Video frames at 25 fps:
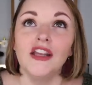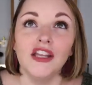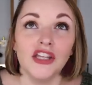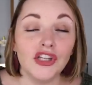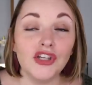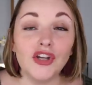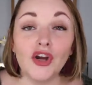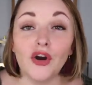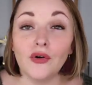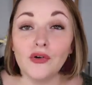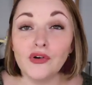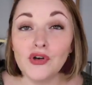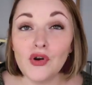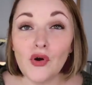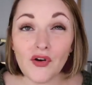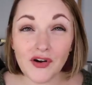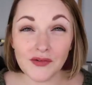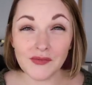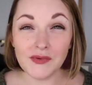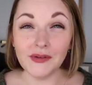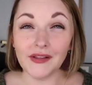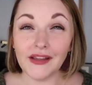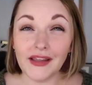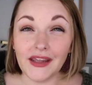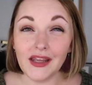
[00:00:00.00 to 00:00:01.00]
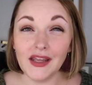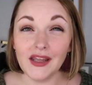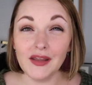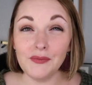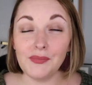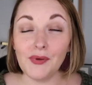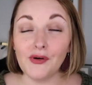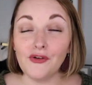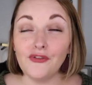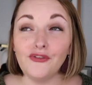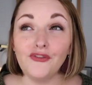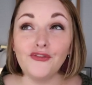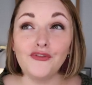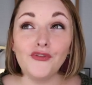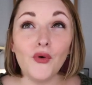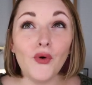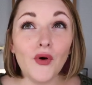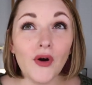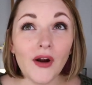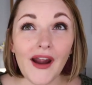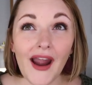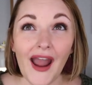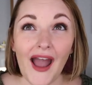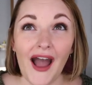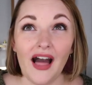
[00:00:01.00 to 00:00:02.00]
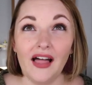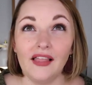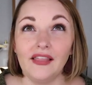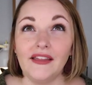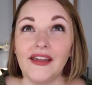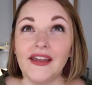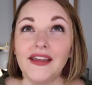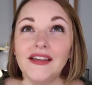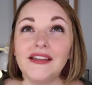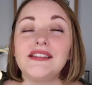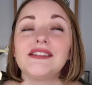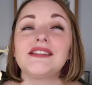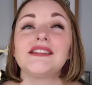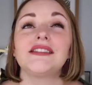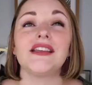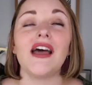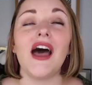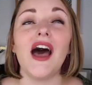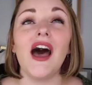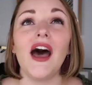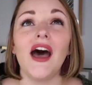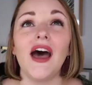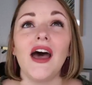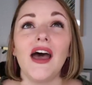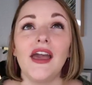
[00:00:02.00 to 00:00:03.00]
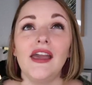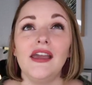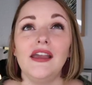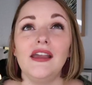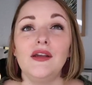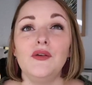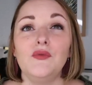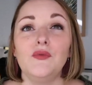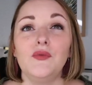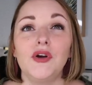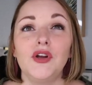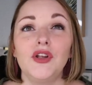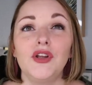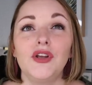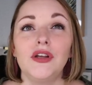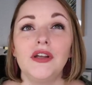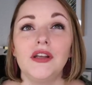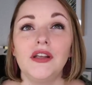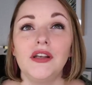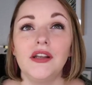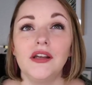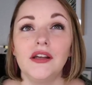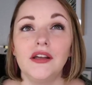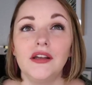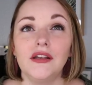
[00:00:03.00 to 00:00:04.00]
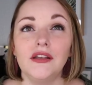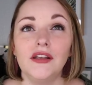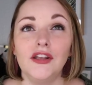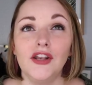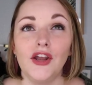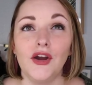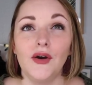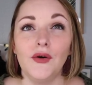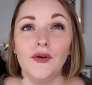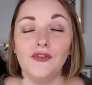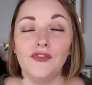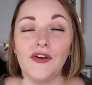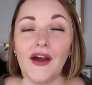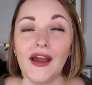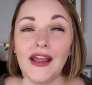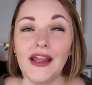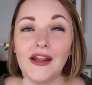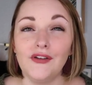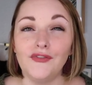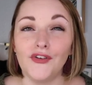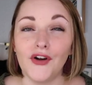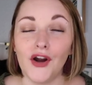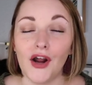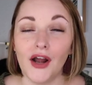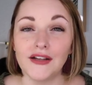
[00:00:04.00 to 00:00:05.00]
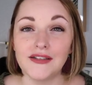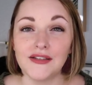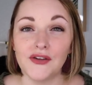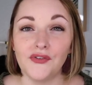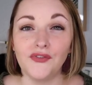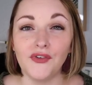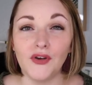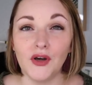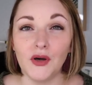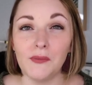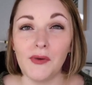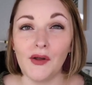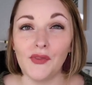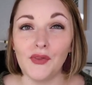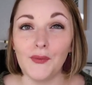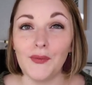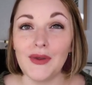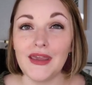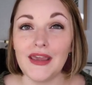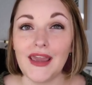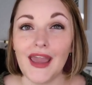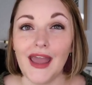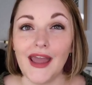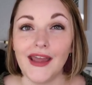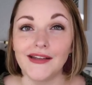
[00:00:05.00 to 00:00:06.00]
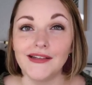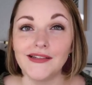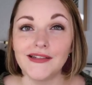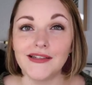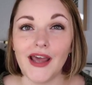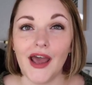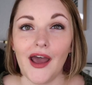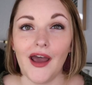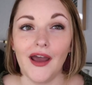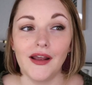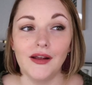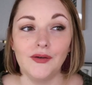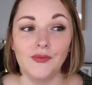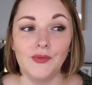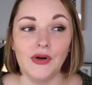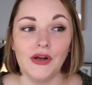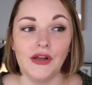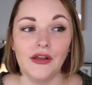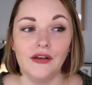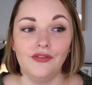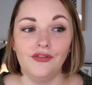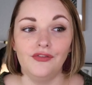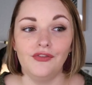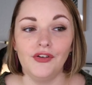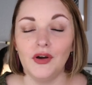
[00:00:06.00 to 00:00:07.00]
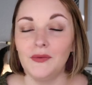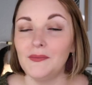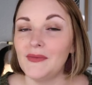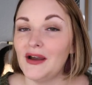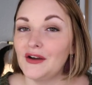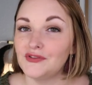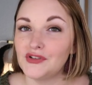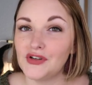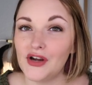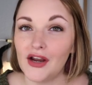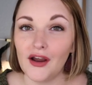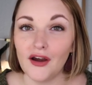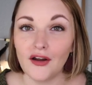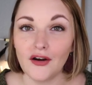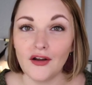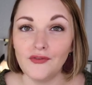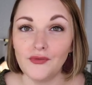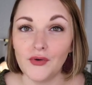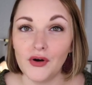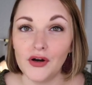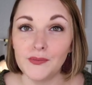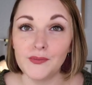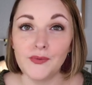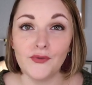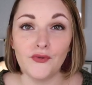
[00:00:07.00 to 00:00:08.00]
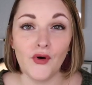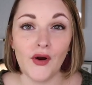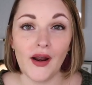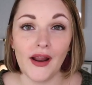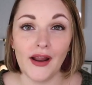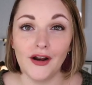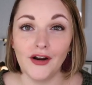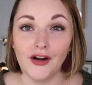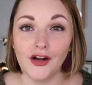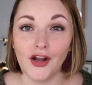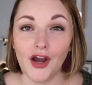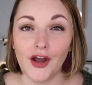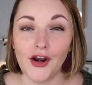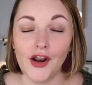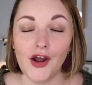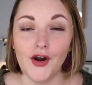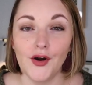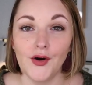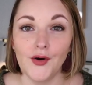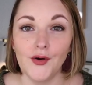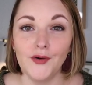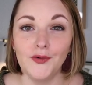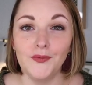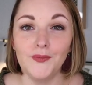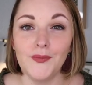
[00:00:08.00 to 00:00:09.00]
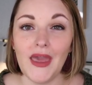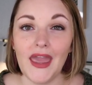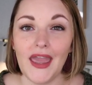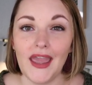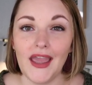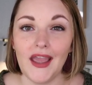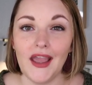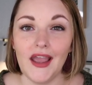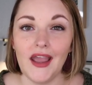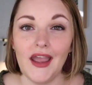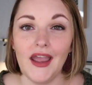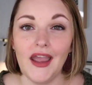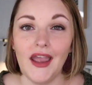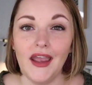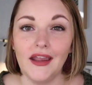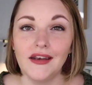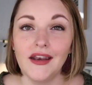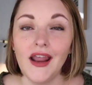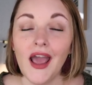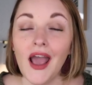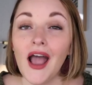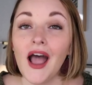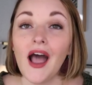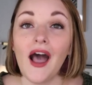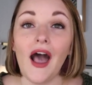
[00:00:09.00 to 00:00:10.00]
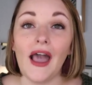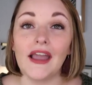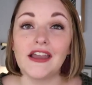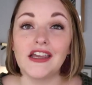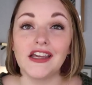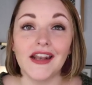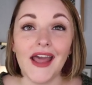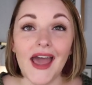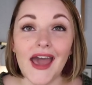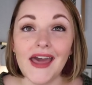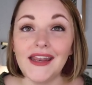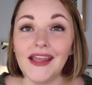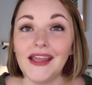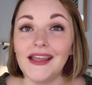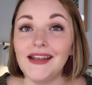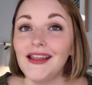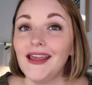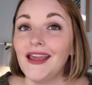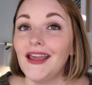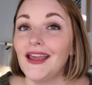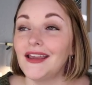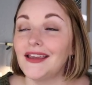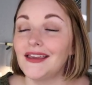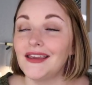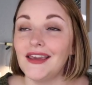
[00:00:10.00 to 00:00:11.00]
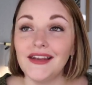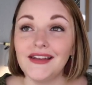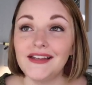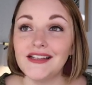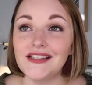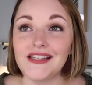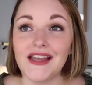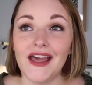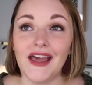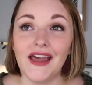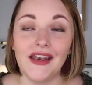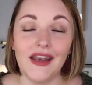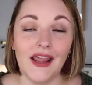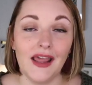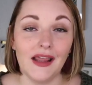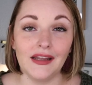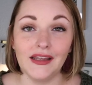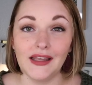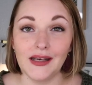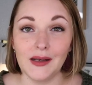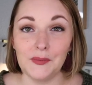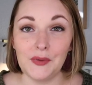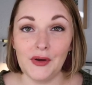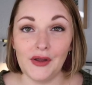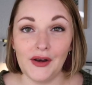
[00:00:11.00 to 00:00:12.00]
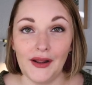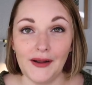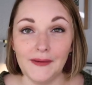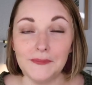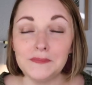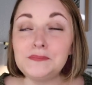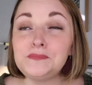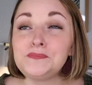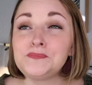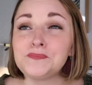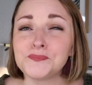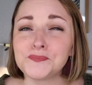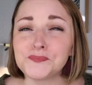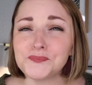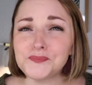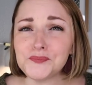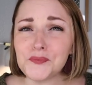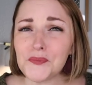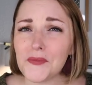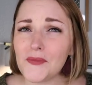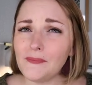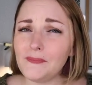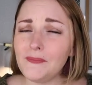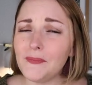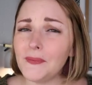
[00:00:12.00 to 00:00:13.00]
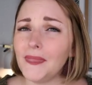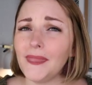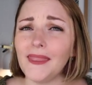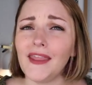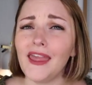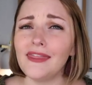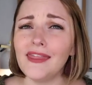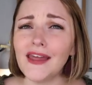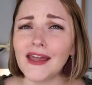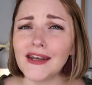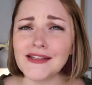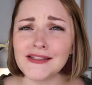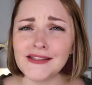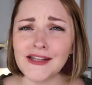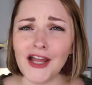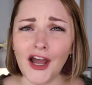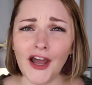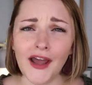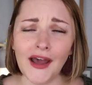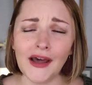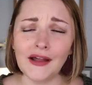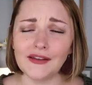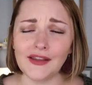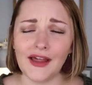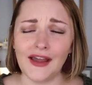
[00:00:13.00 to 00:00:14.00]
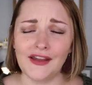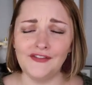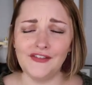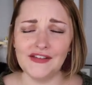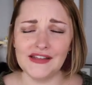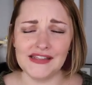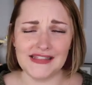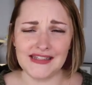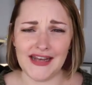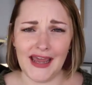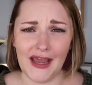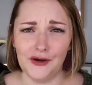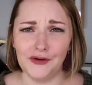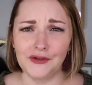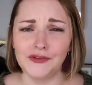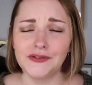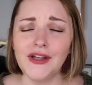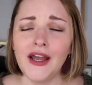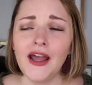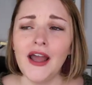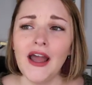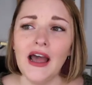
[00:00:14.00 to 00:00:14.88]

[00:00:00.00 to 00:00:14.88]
you know, normally before Alex, I would, you know, if I forgot to film on the weekend, I would film after I got off work before Aaron got home, and I could edit, get it done, and get it put up. That is not how life is now.